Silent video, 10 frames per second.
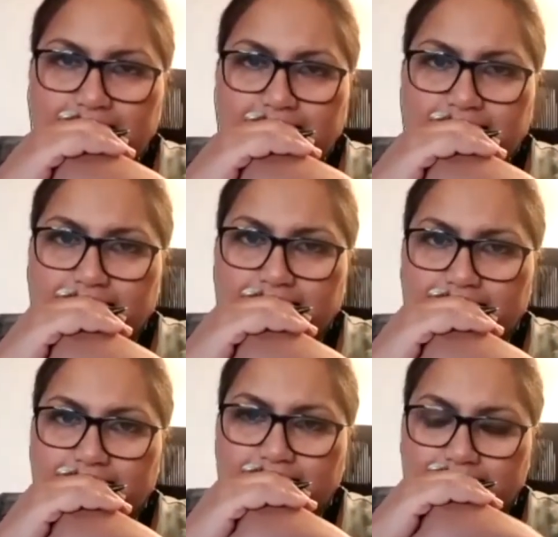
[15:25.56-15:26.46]
Yeah.
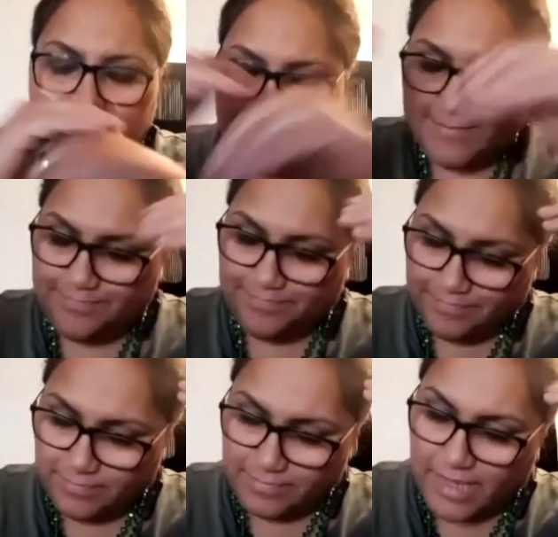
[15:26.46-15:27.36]

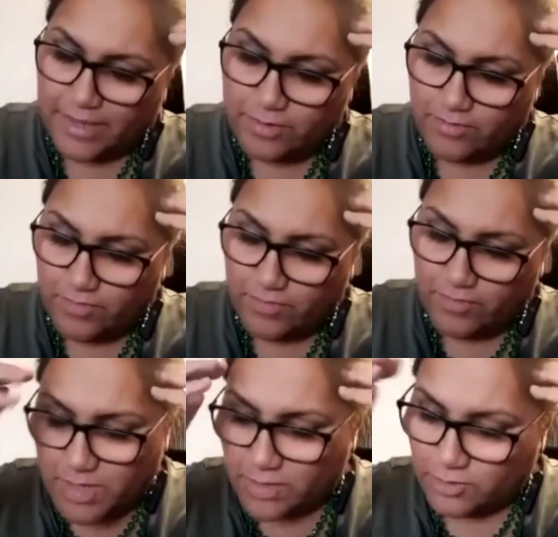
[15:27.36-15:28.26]
You're
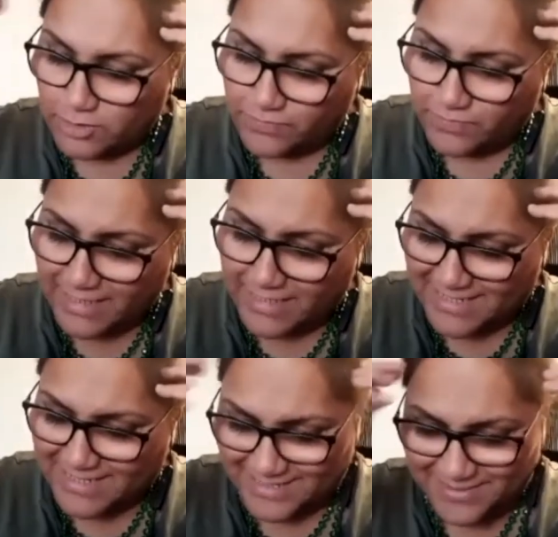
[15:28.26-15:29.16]
giving me a lot of
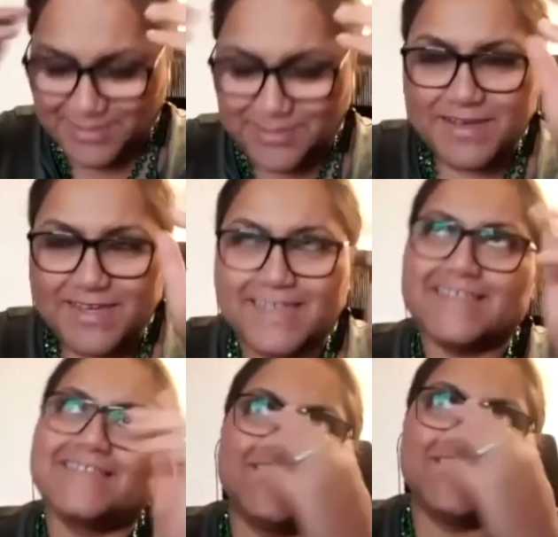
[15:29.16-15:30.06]
ideas because my
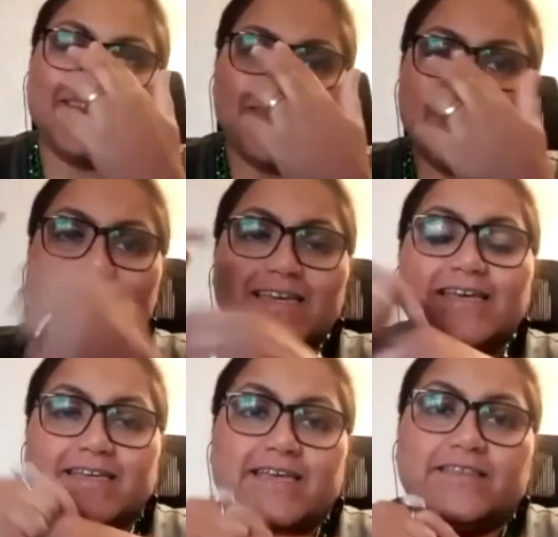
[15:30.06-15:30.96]
head's going with,
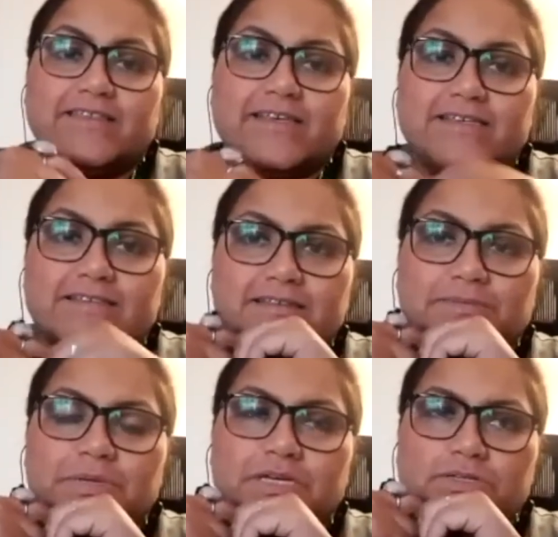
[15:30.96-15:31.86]

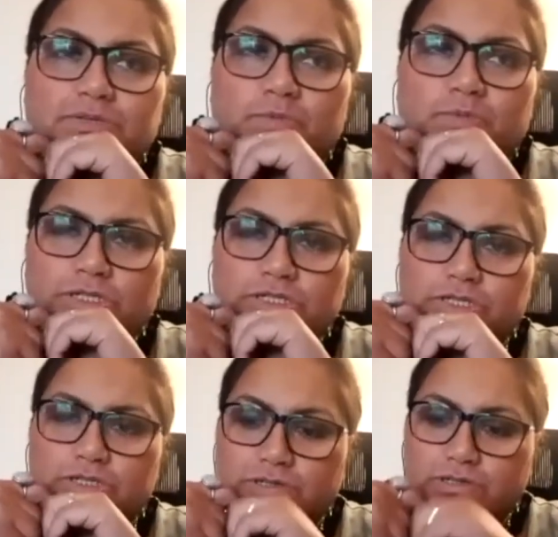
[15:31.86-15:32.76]
because I want
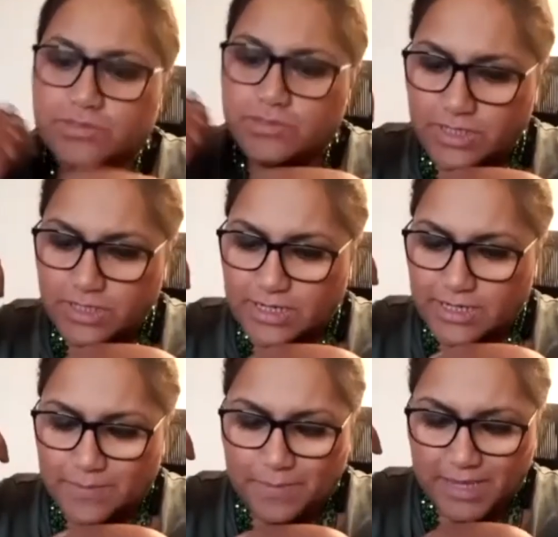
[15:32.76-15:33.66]
to
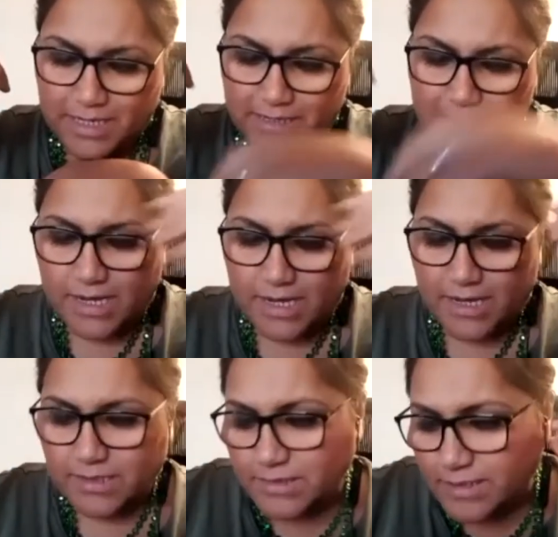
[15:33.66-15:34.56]
make it
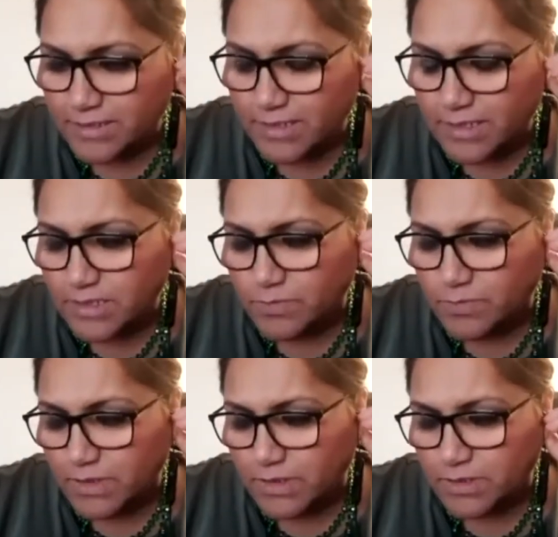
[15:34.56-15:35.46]
as
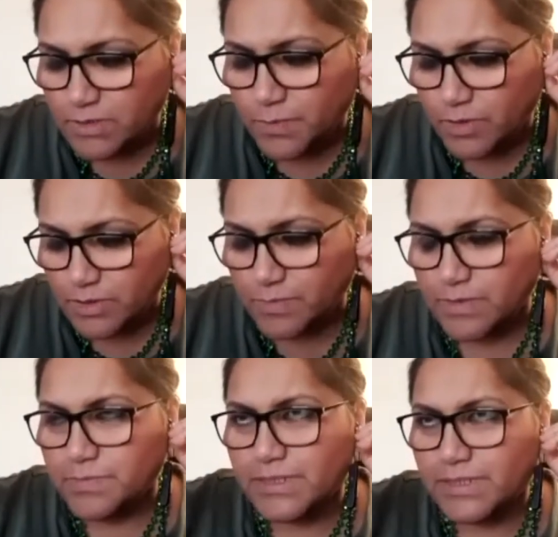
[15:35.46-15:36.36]
accessible as
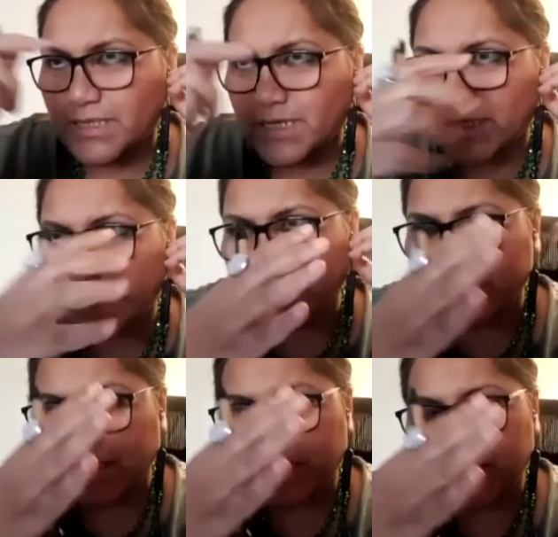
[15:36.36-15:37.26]
possible. But I
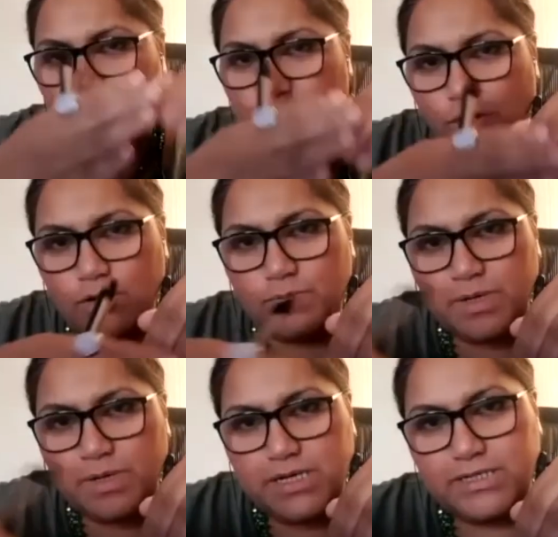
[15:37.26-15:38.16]
guess it's the
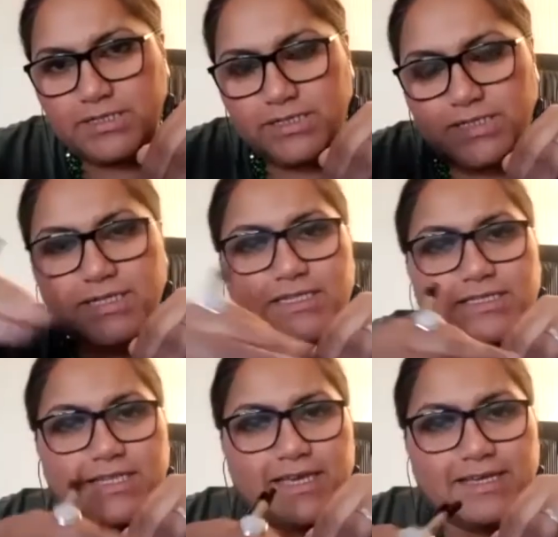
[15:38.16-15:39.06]
long burn, isn't it?
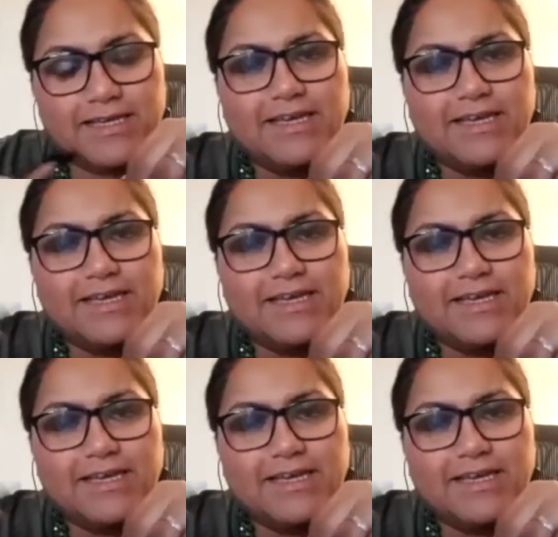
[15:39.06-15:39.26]
It's like,